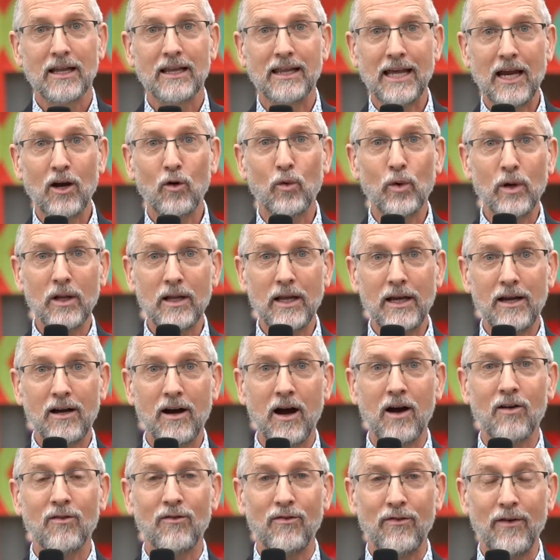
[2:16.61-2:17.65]
They really
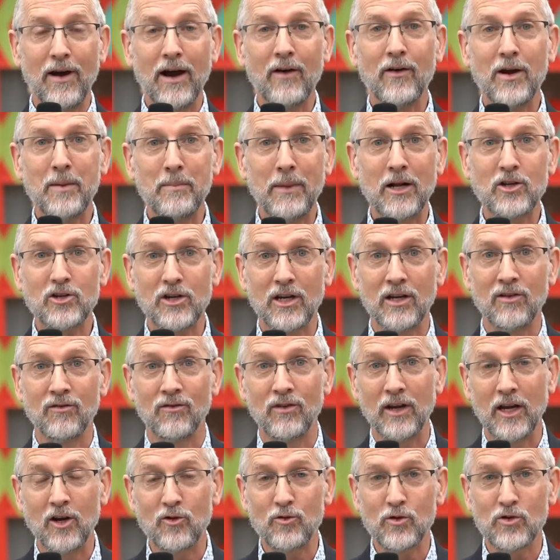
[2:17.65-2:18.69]
are very much
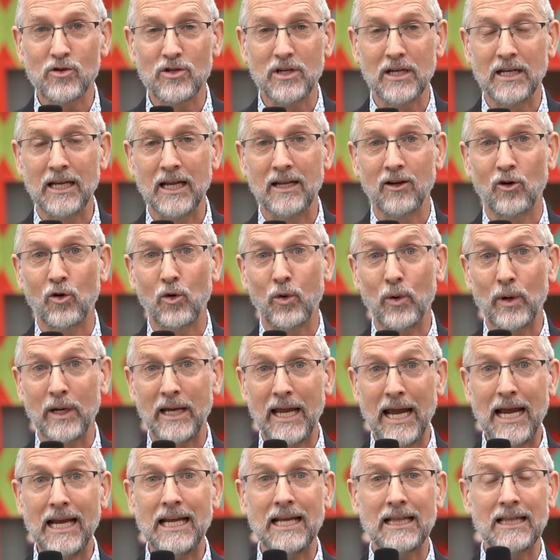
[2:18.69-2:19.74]
interested in
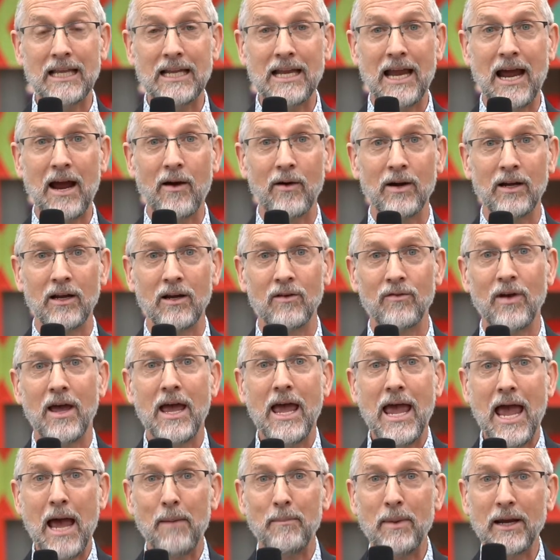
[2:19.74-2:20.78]
creating the narrative
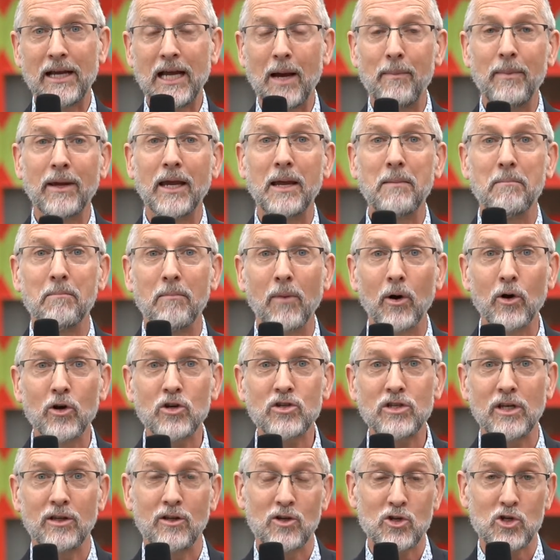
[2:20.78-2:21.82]
and becoming
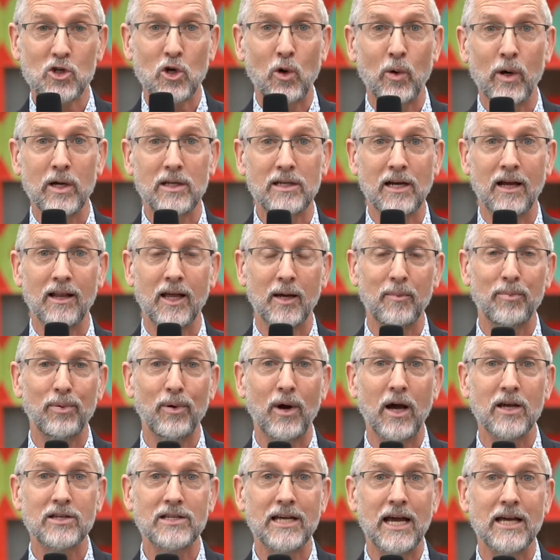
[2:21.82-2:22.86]
immersed in the storytelling
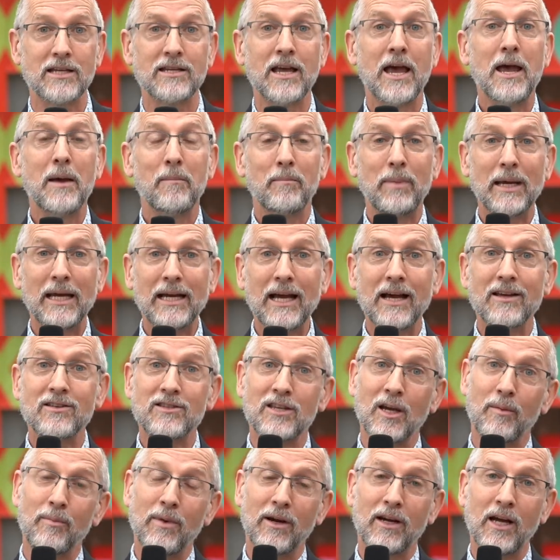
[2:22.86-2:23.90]
process because
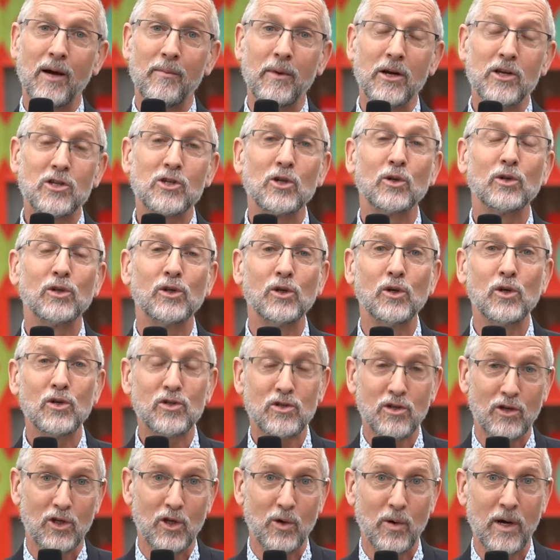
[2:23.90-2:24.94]
they're becoming so
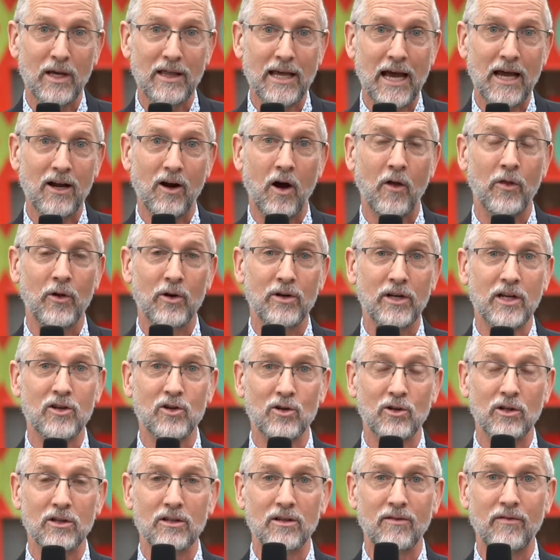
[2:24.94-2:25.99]
used to doing that on their
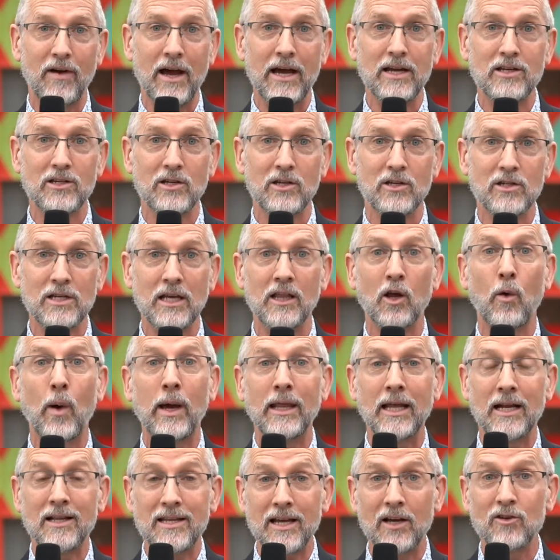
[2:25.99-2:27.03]
digital devices and the
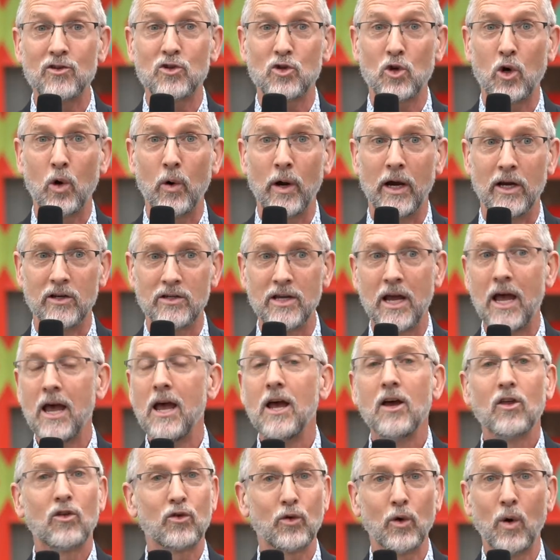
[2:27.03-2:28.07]
way they tell stories
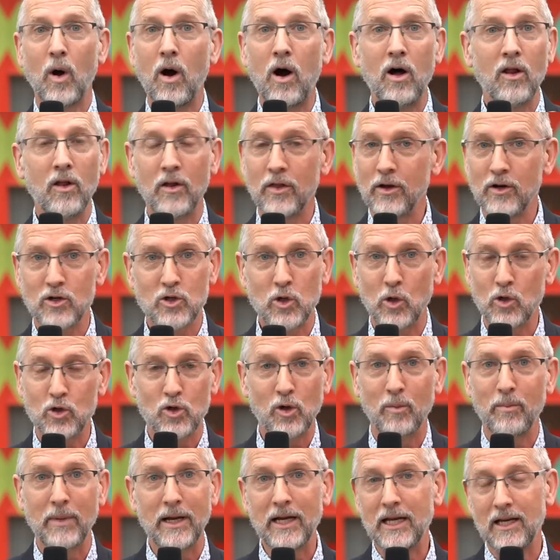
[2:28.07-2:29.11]
through all of their
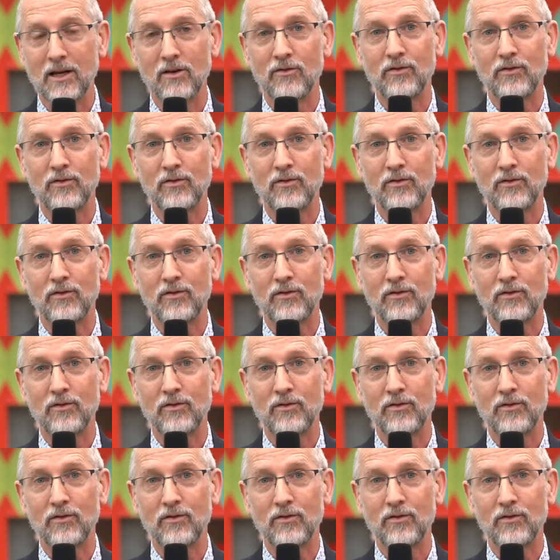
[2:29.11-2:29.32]
social media